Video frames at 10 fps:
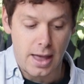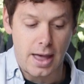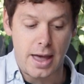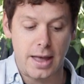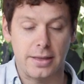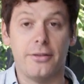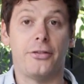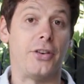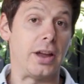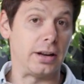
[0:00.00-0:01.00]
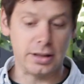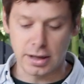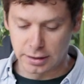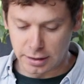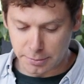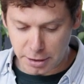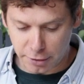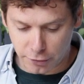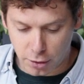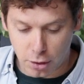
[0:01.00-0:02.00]
And finally, a little bit
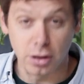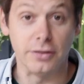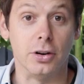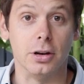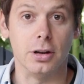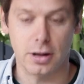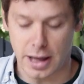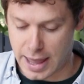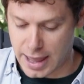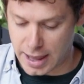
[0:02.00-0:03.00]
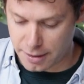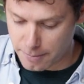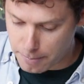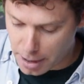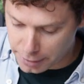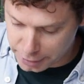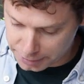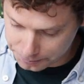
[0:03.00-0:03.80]
of olive oil and butter.